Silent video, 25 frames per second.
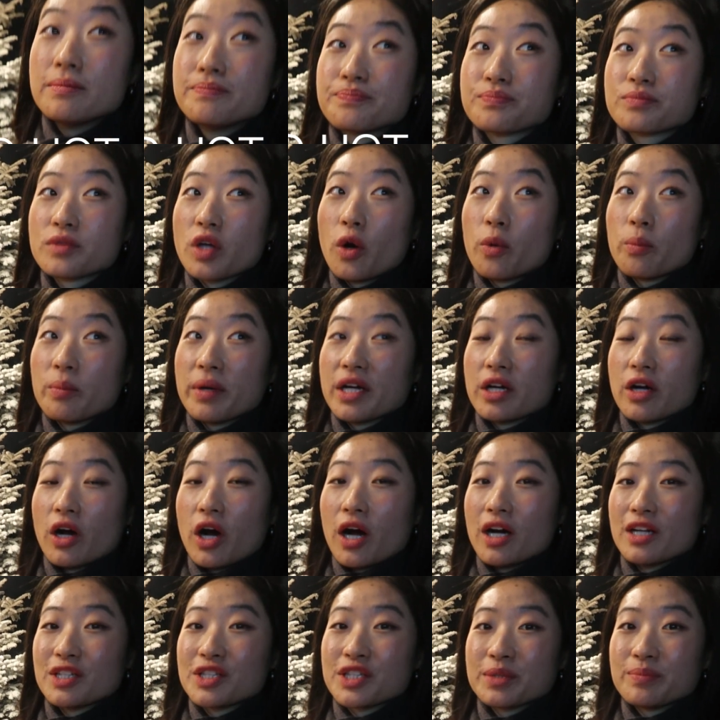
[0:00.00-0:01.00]
Oh my
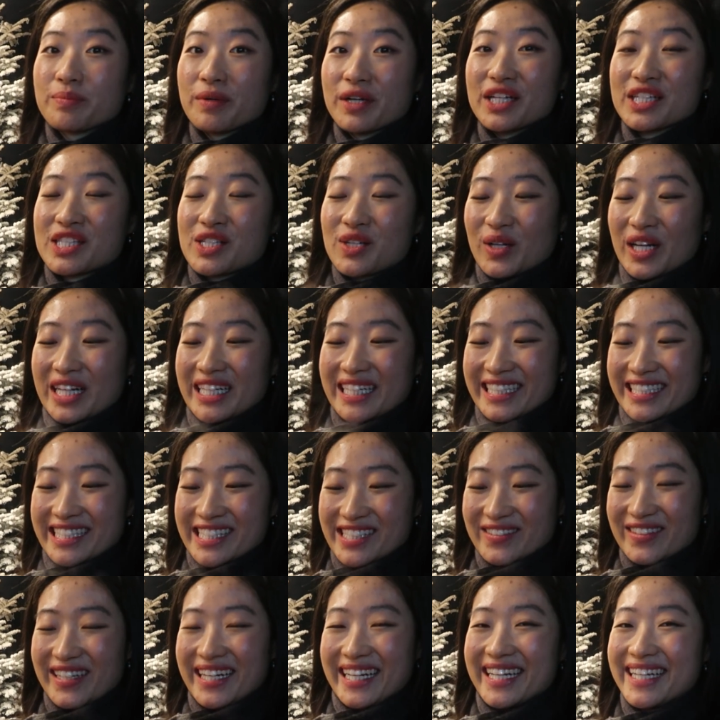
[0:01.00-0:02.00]
gosh. That's really
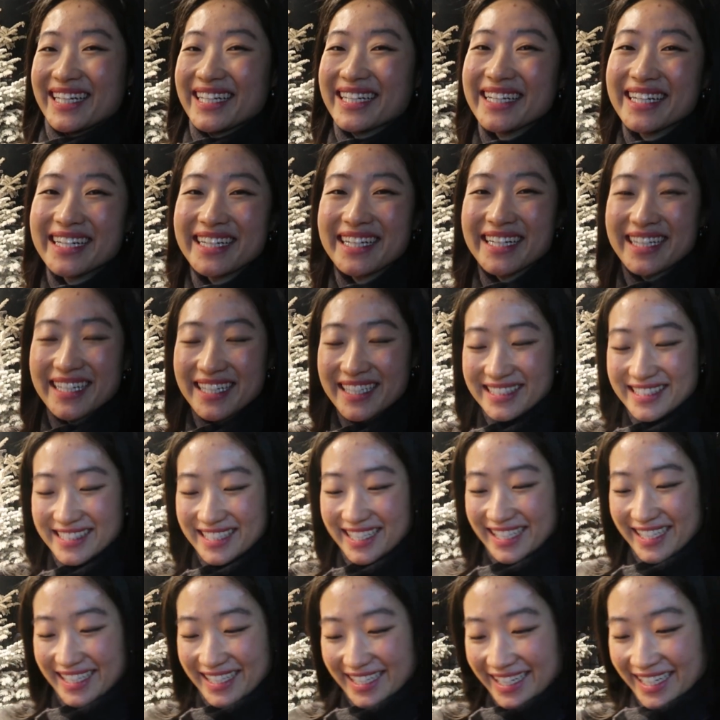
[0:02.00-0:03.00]
sweet. That's
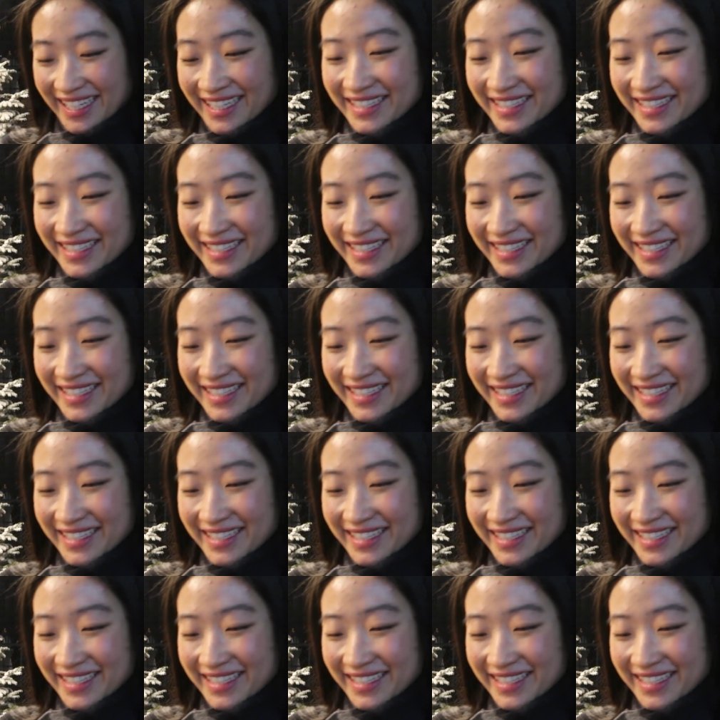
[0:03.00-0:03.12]
good.